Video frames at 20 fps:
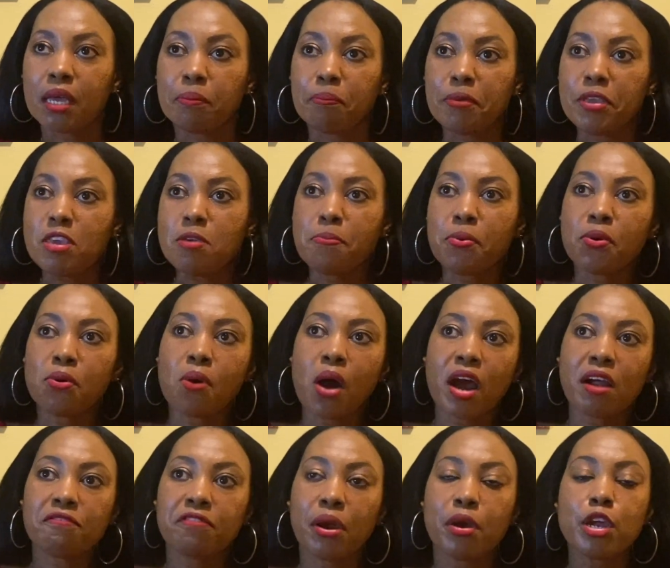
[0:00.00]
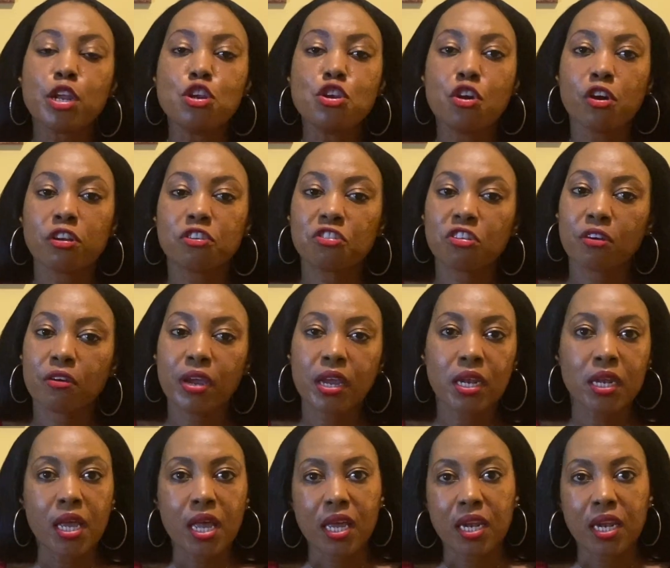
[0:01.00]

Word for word: people are very nurturing.